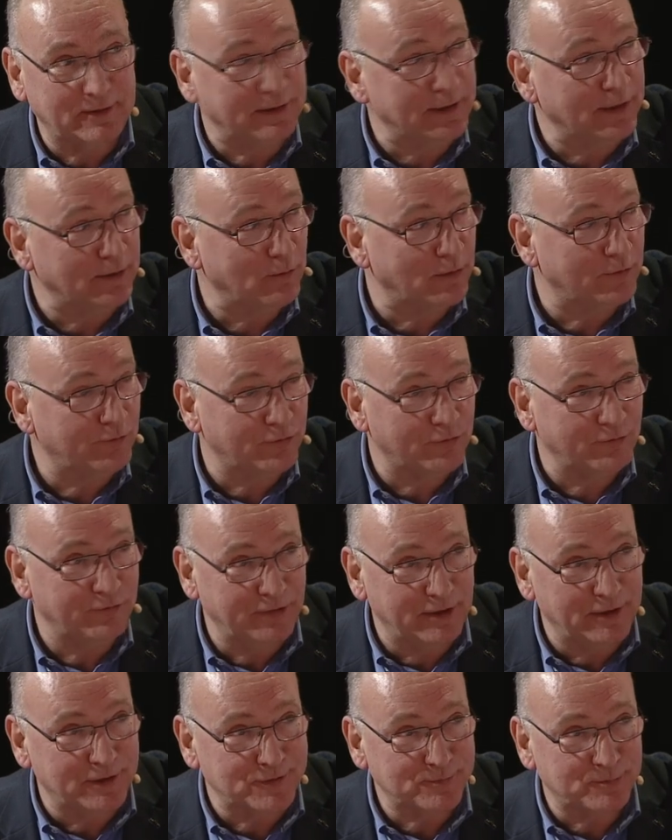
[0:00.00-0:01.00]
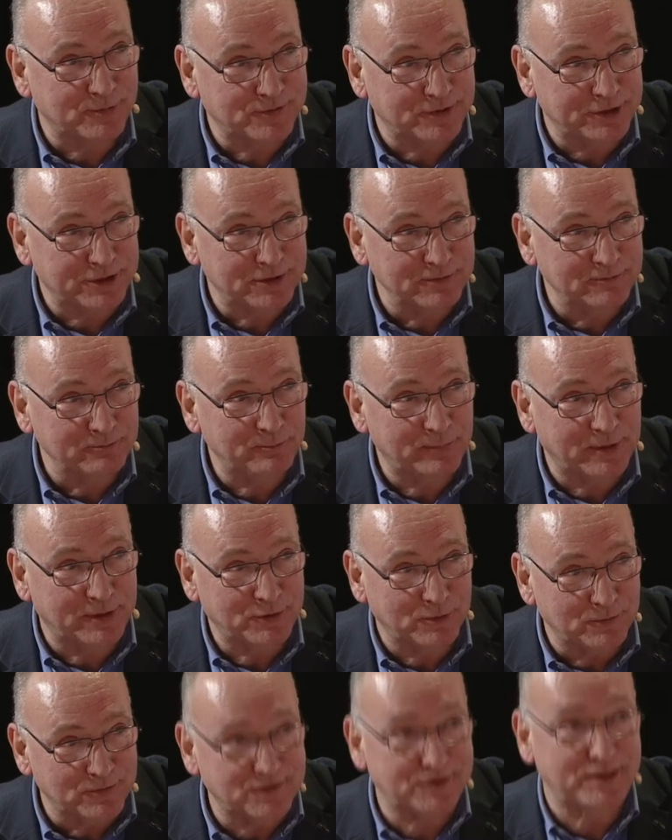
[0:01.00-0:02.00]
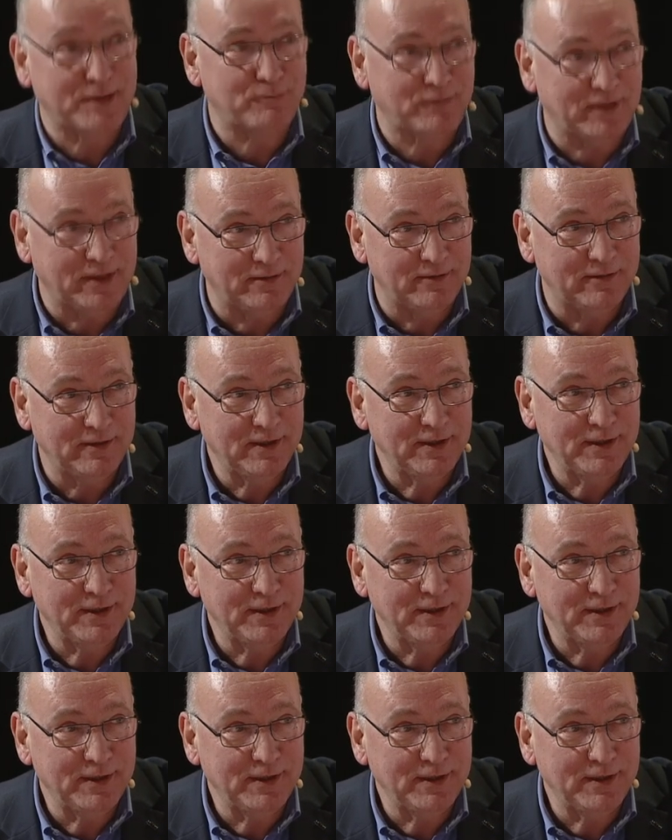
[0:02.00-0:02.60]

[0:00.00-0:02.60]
cannot fulfill his position, but you stepped in,